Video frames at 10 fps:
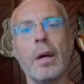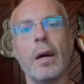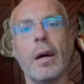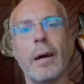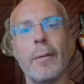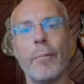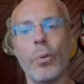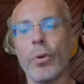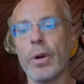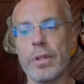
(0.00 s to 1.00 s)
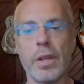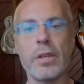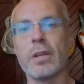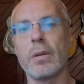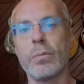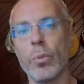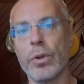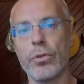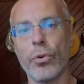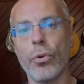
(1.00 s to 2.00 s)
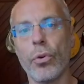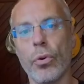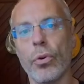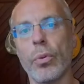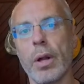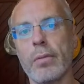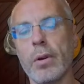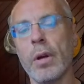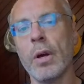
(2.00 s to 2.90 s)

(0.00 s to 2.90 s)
or it's easier to withdraw, or whatever.